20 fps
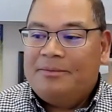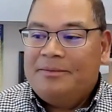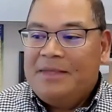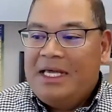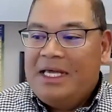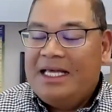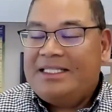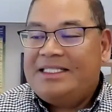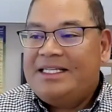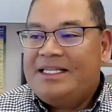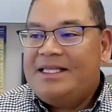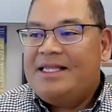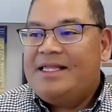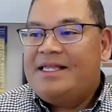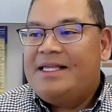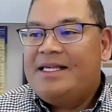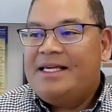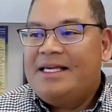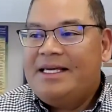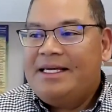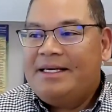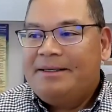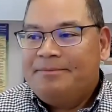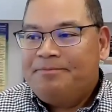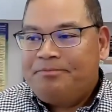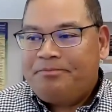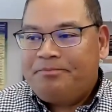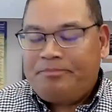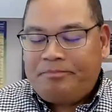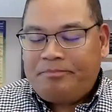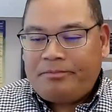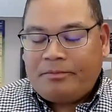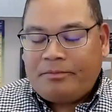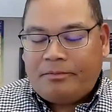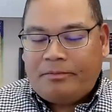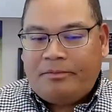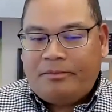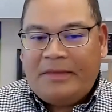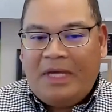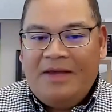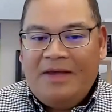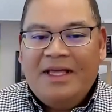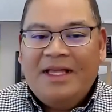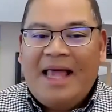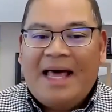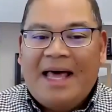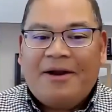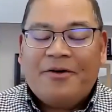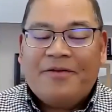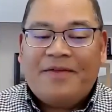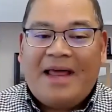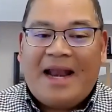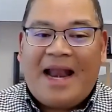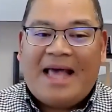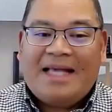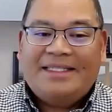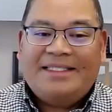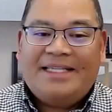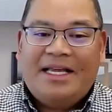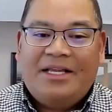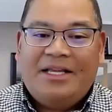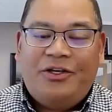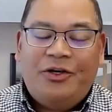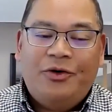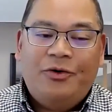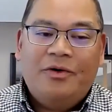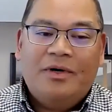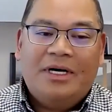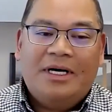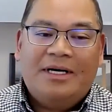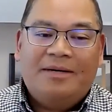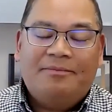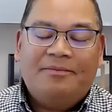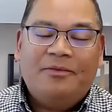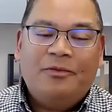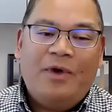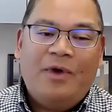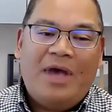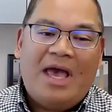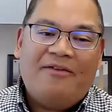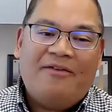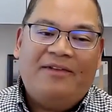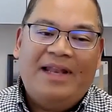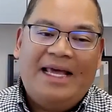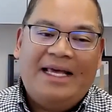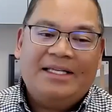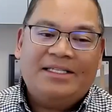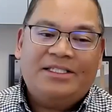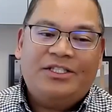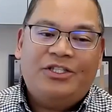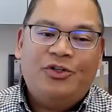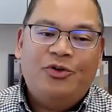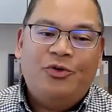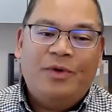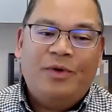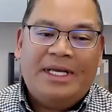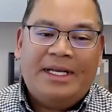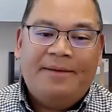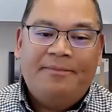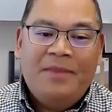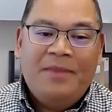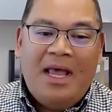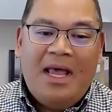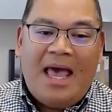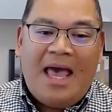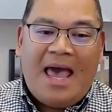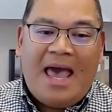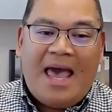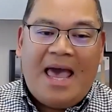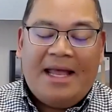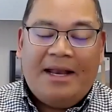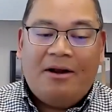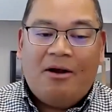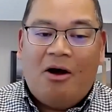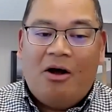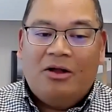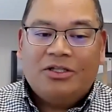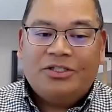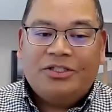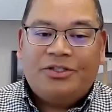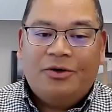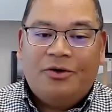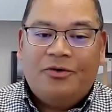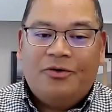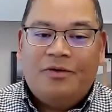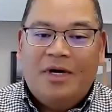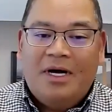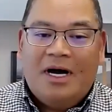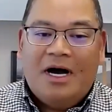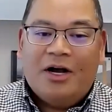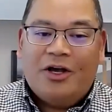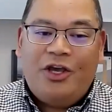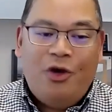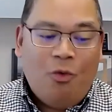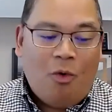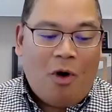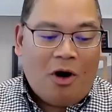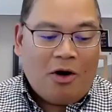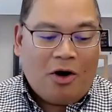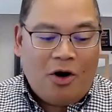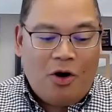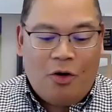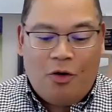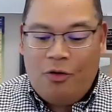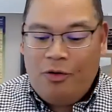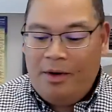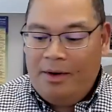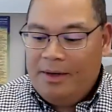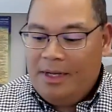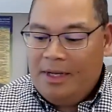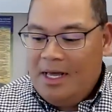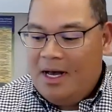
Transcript: It's in the letter that I sent you. We have links to it and also a QR code.